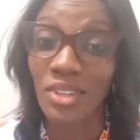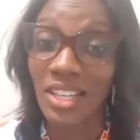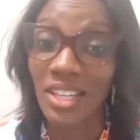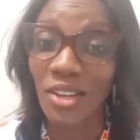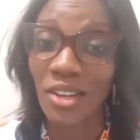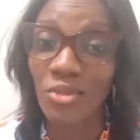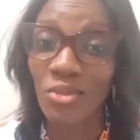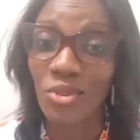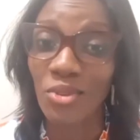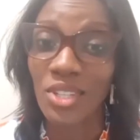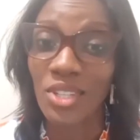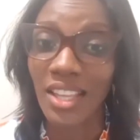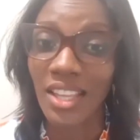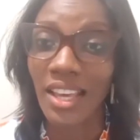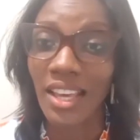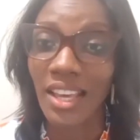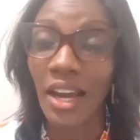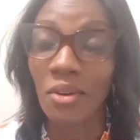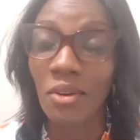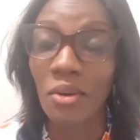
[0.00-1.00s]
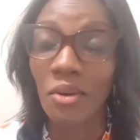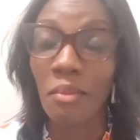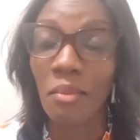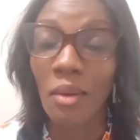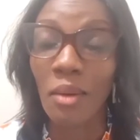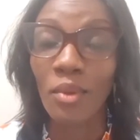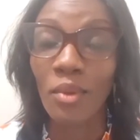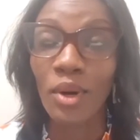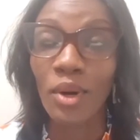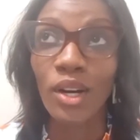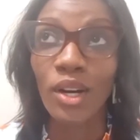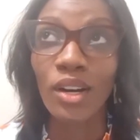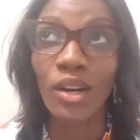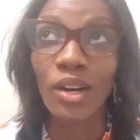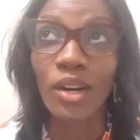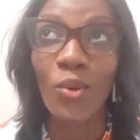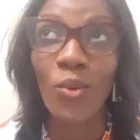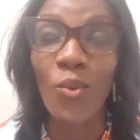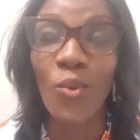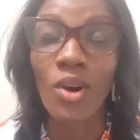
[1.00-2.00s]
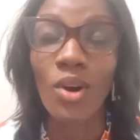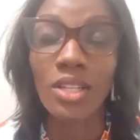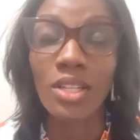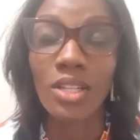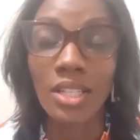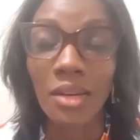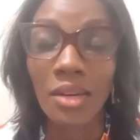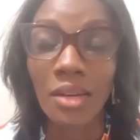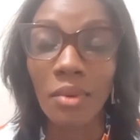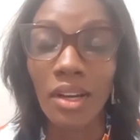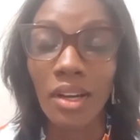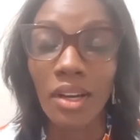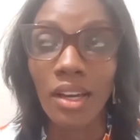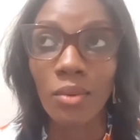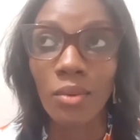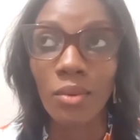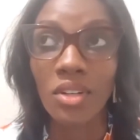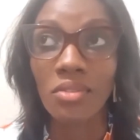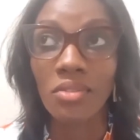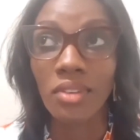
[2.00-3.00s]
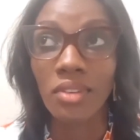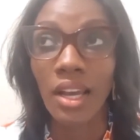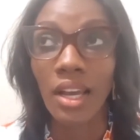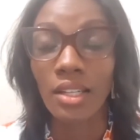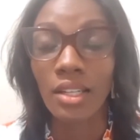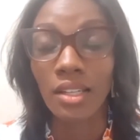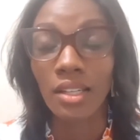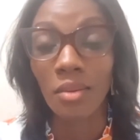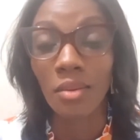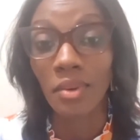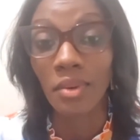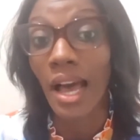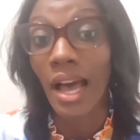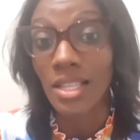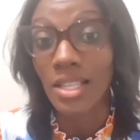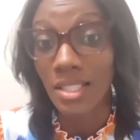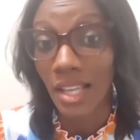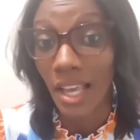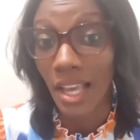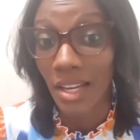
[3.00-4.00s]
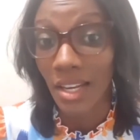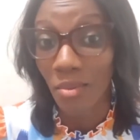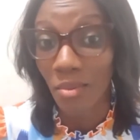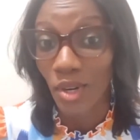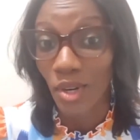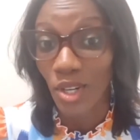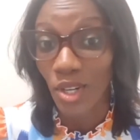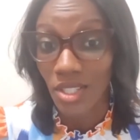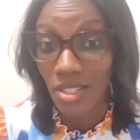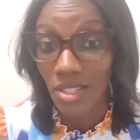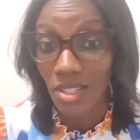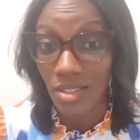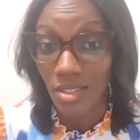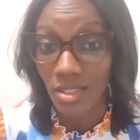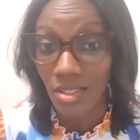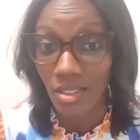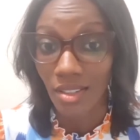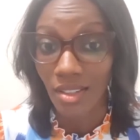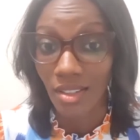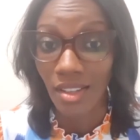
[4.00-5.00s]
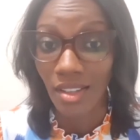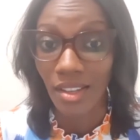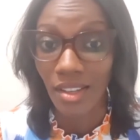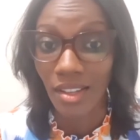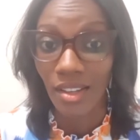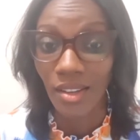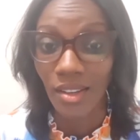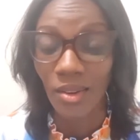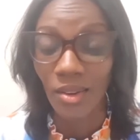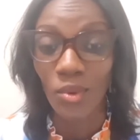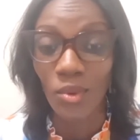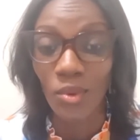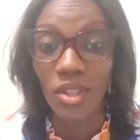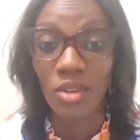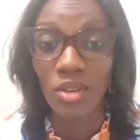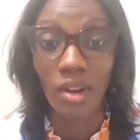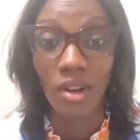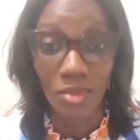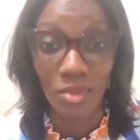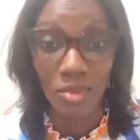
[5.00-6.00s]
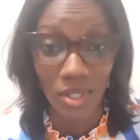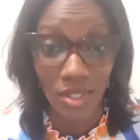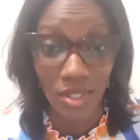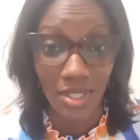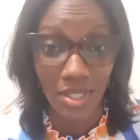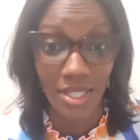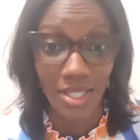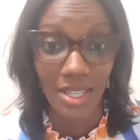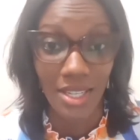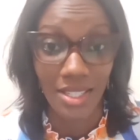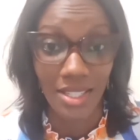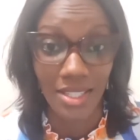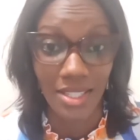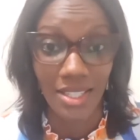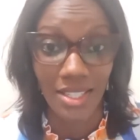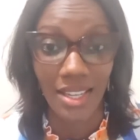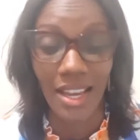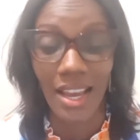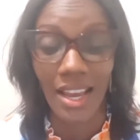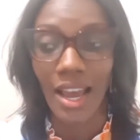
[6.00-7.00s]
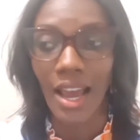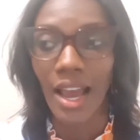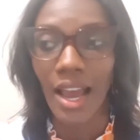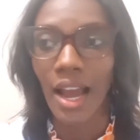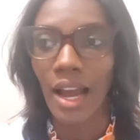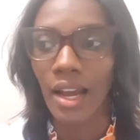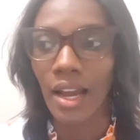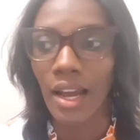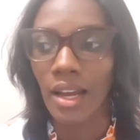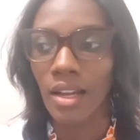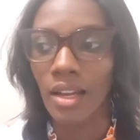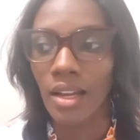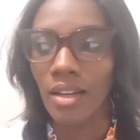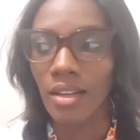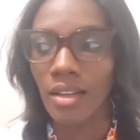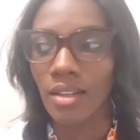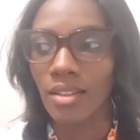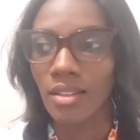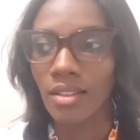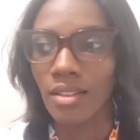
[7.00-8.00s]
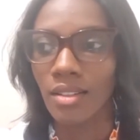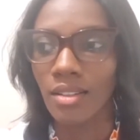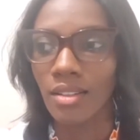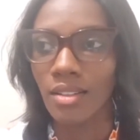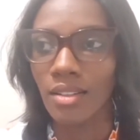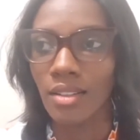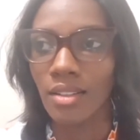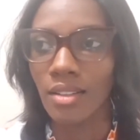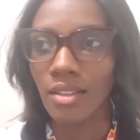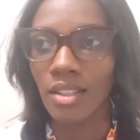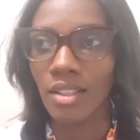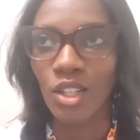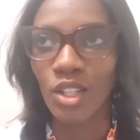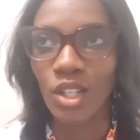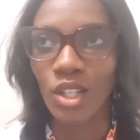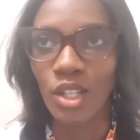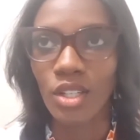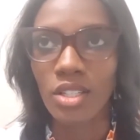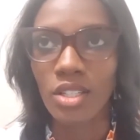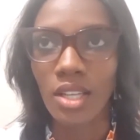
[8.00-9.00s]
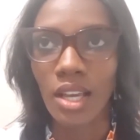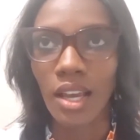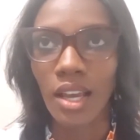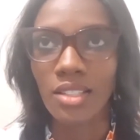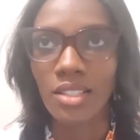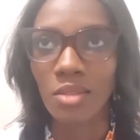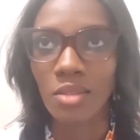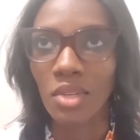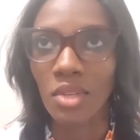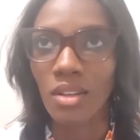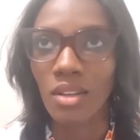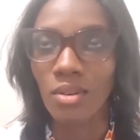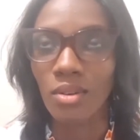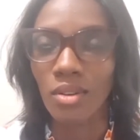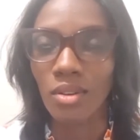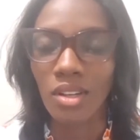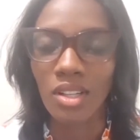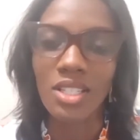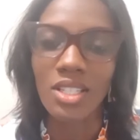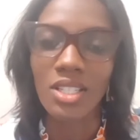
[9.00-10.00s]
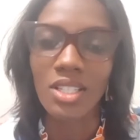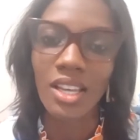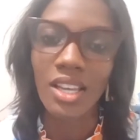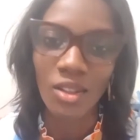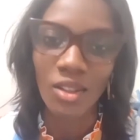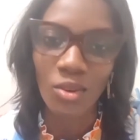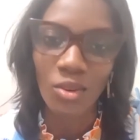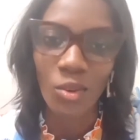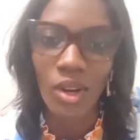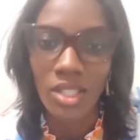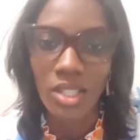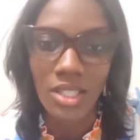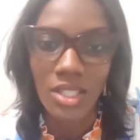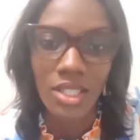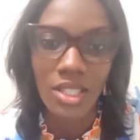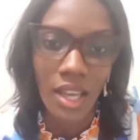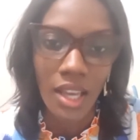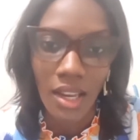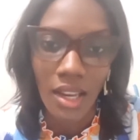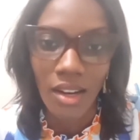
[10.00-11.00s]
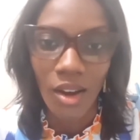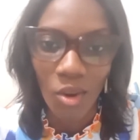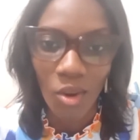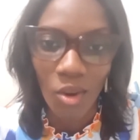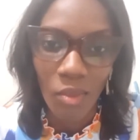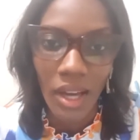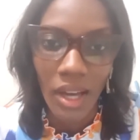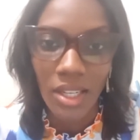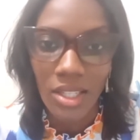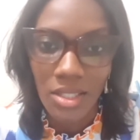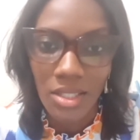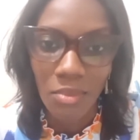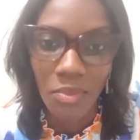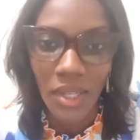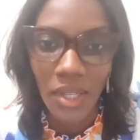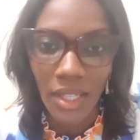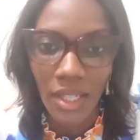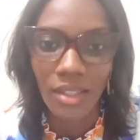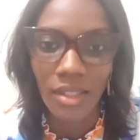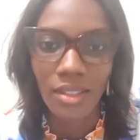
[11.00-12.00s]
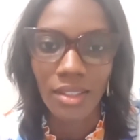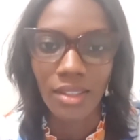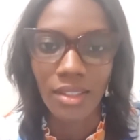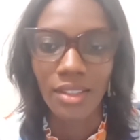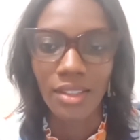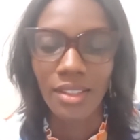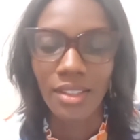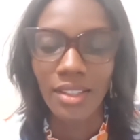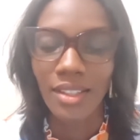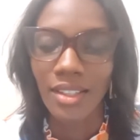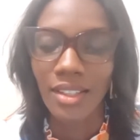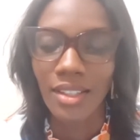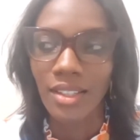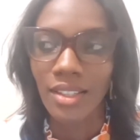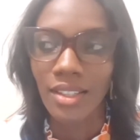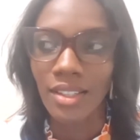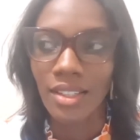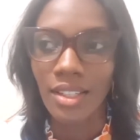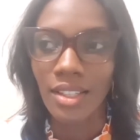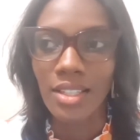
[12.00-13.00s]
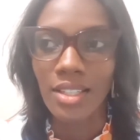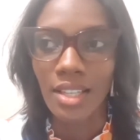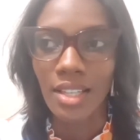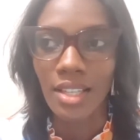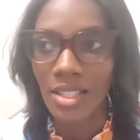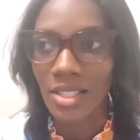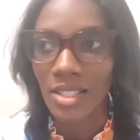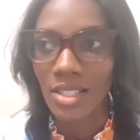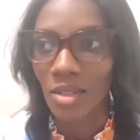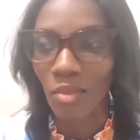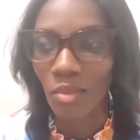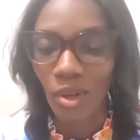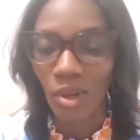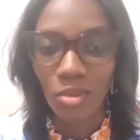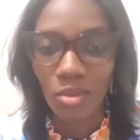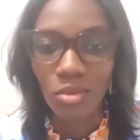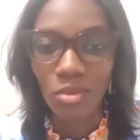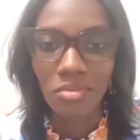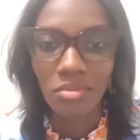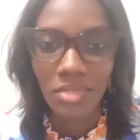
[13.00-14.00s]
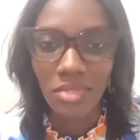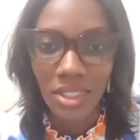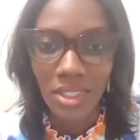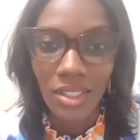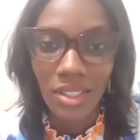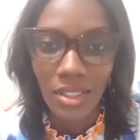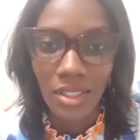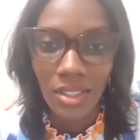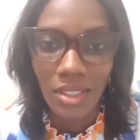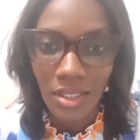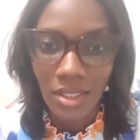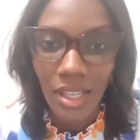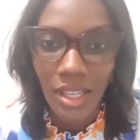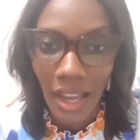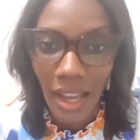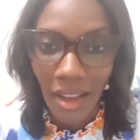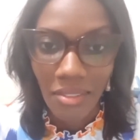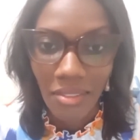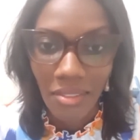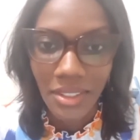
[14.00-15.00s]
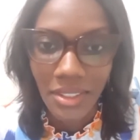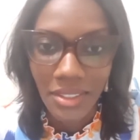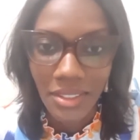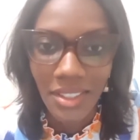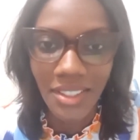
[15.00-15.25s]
enough, you said that. I remember one time I would have ended up in accident emergency with a ruptured cyst. And the nurse said to me, on a scale of 1 to 10, how bad is the pain? I said it's about 11.